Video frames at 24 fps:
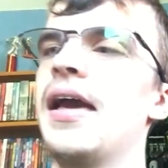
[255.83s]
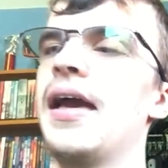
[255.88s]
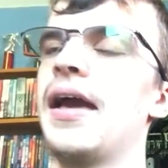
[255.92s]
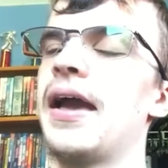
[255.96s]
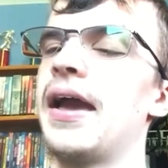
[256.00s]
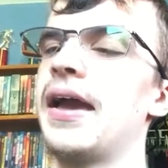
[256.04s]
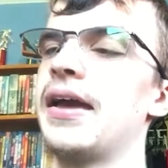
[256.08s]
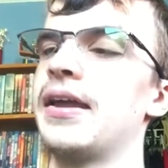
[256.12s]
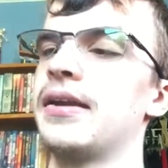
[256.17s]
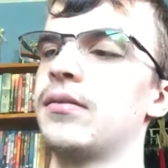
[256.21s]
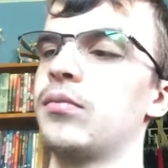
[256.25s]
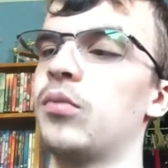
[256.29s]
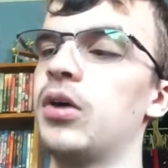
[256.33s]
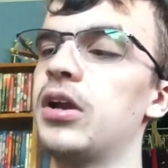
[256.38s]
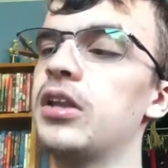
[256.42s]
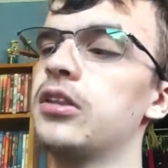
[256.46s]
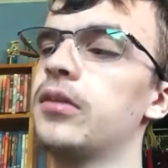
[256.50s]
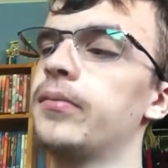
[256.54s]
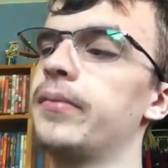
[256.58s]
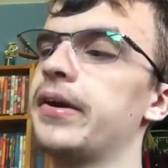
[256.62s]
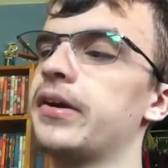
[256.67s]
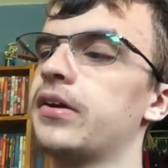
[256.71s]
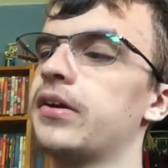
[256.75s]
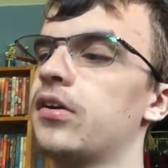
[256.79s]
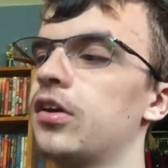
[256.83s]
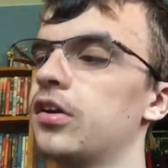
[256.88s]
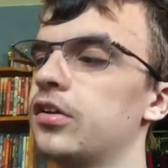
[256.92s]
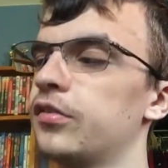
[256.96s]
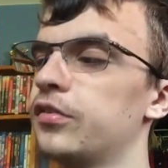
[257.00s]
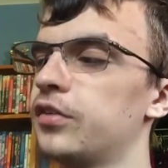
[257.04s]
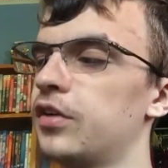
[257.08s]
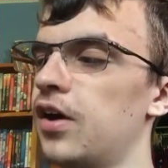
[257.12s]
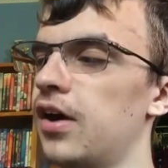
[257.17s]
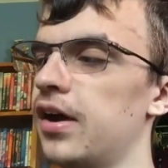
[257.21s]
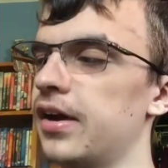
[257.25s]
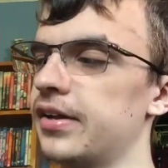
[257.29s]
and one of them I could have
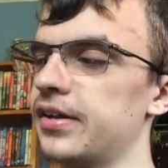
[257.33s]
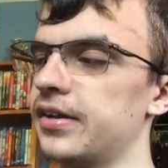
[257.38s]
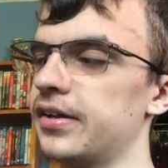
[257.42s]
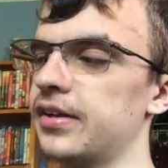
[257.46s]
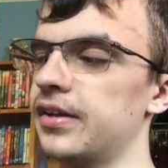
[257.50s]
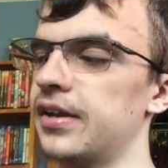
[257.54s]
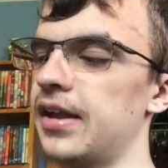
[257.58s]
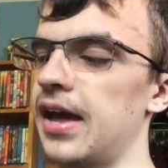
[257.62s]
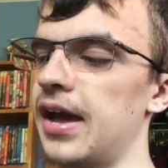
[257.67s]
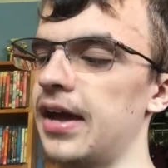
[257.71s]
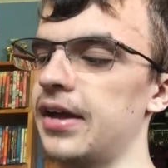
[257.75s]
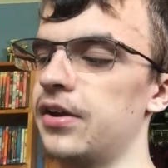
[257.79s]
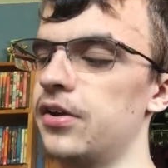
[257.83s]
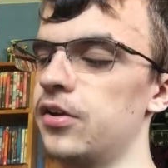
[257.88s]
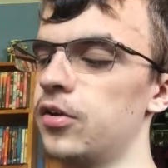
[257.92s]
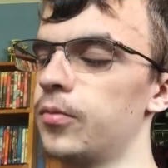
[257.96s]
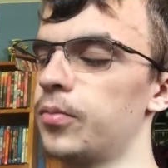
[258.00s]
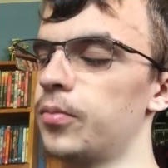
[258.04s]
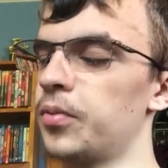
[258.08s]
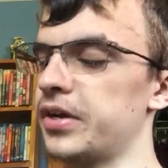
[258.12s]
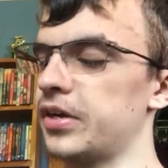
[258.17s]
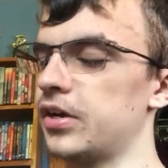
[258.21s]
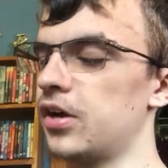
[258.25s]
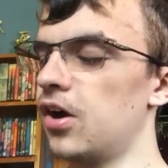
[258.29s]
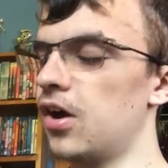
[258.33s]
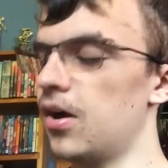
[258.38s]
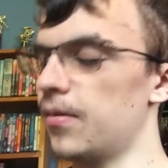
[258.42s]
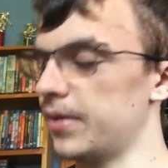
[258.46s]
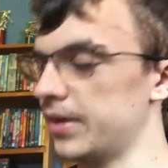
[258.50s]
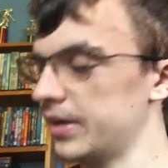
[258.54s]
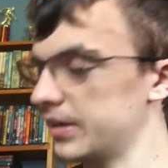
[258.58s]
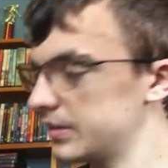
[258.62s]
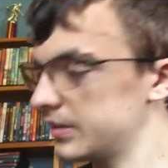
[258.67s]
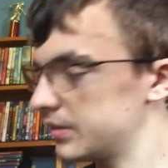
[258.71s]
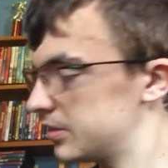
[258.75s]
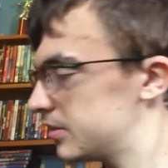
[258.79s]
gotten at Newbury
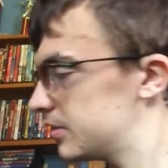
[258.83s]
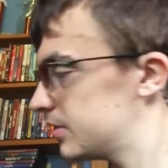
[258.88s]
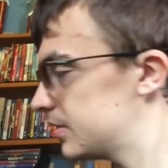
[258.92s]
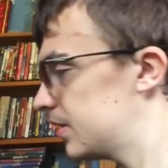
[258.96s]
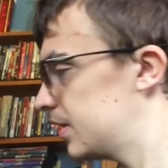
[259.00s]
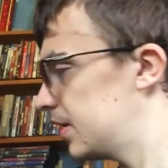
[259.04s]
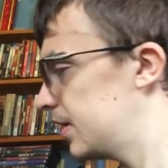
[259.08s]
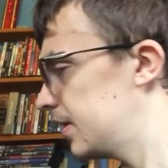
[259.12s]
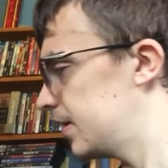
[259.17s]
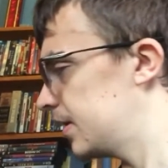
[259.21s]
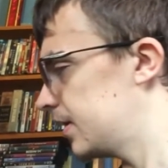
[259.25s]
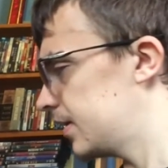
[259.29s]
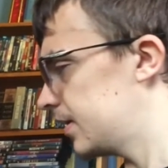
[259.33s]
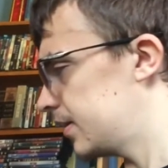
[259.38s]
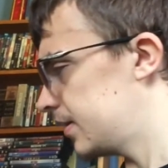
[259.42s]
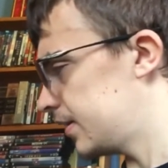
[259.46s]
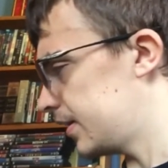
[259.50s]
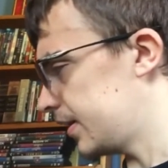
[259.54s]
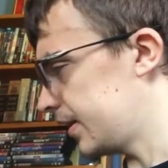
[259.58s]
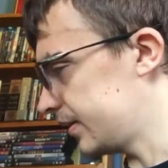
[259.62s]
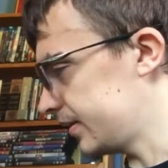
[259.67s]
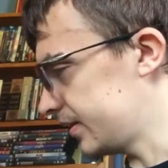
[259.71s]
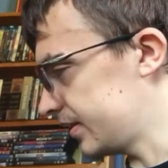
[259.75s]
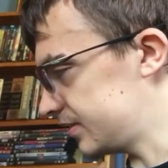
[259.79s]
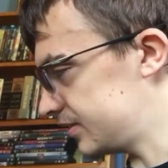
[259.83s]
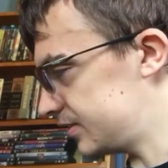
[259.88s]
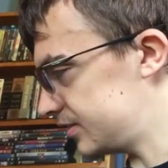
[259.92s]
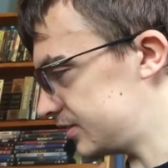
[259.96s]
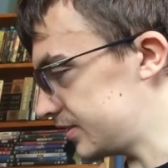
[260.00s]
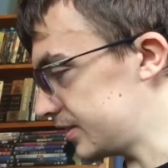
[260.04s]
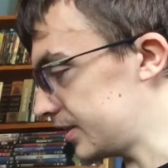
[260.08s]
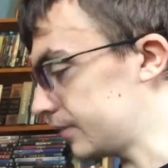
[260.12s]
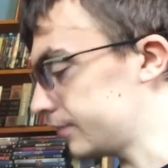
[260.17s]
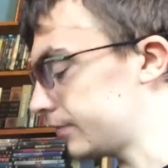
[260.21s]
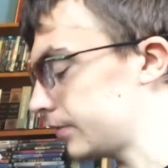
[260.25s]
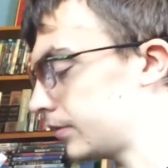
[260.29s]
Comics and let's
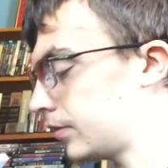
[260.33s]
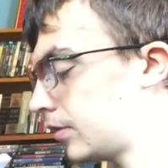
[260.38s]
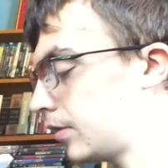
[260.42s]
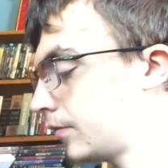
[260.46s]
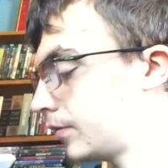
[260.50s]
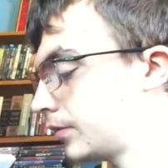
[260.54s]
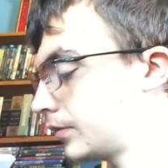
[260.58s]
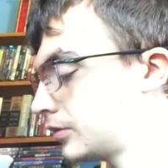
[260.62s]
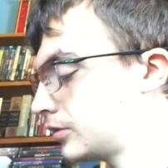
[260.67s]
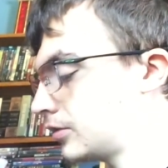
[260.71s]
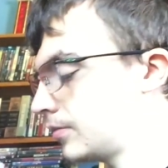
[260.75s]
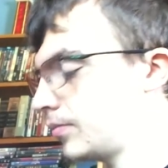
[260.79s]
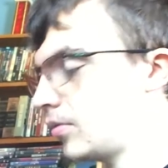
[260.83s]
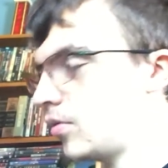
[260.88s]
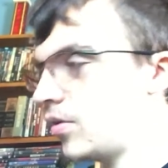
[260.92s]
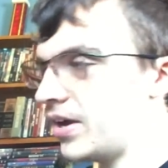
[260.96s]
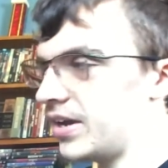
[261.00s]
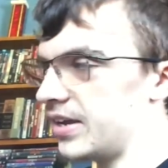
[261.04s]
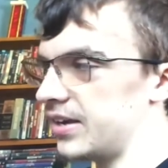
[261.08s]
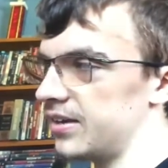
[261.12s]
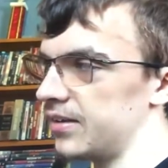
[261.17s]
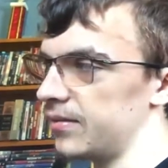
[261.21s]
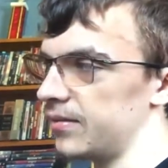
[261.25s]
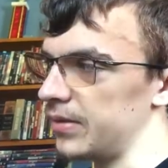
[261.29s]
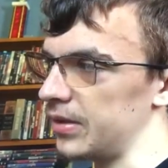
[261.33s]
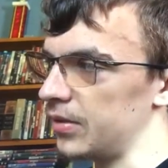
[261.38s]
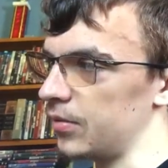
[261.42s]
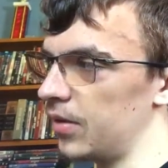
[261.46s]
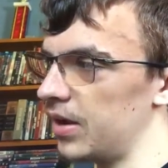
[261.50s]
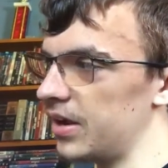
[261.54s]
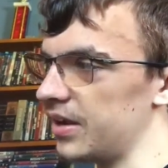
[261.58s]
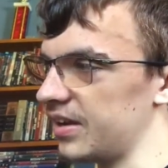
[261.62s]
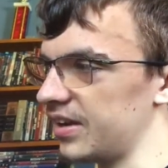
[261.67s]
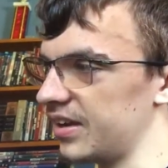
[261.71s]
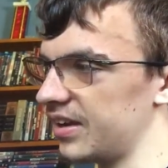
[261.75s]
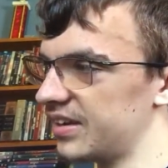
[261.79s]
see if it mirrors the point in me
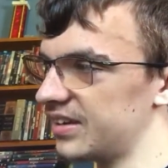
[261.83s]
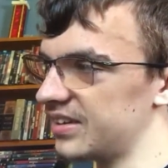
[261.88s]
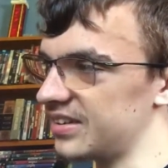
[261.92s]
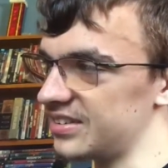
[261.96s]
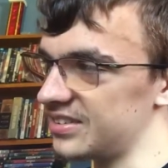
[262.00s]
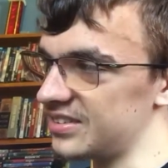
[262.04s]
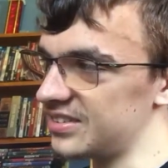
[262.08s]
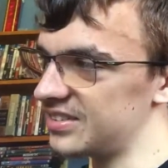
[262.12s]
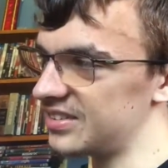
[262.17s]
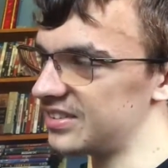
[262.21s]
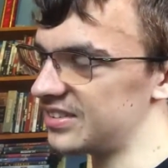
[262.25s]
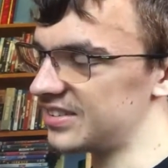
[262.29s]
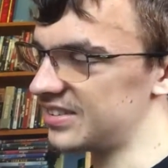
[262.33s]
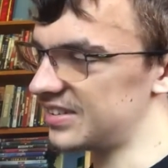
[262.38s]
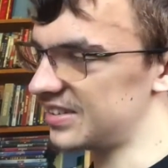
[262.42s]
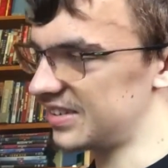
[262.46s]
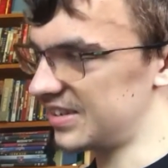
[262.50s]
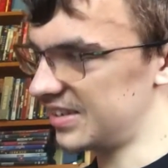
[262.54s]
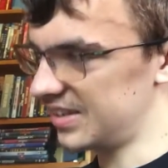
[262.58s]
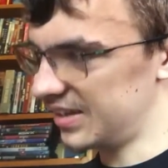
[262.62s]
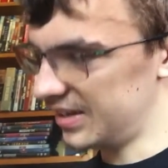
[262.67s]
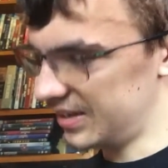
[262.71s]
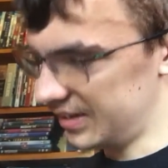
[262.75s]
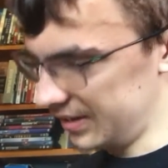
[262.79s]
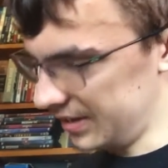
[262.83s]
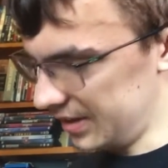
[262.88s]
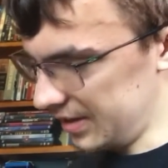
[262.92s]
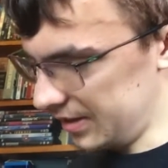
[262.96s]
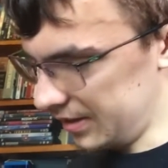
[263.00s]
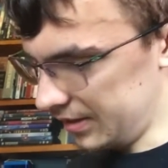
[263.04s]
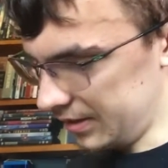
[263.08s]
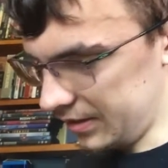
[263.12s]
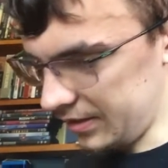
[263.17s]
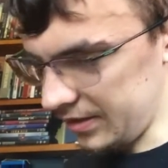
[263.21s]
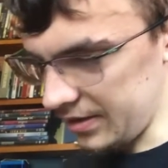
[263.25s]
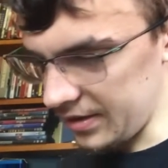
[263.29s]
waiting, because
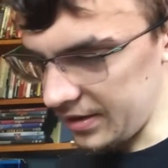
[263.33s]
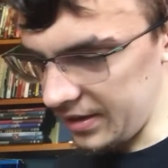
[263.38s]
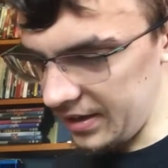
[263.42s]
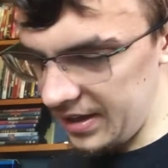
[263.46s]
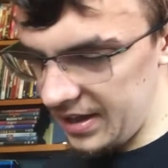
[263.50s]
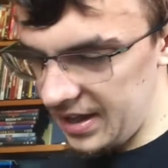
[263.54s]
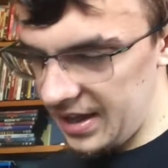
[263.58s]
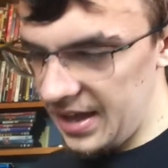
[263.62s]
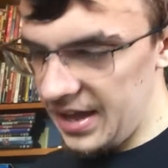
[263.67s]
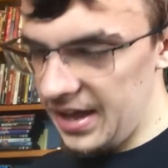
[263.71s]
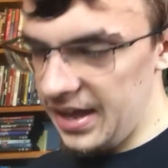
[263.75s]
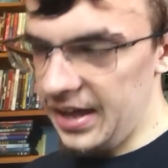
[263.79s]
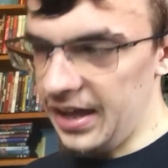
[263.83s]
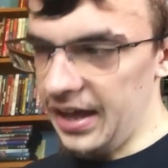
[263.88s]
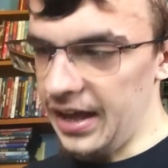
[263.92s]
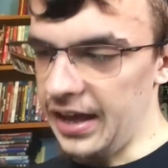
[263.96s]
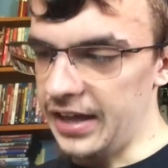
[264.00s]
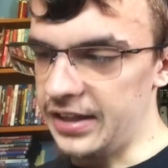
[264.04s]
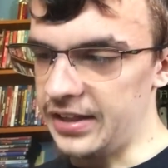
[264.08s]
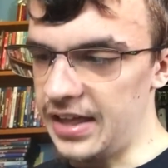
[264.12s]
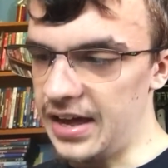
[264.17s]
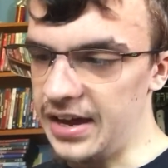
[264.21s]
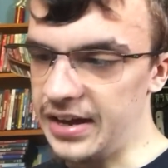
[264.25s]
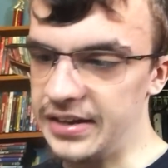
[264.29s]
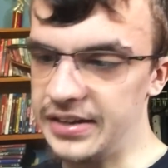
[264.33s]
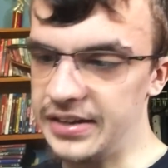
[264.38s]
good. And that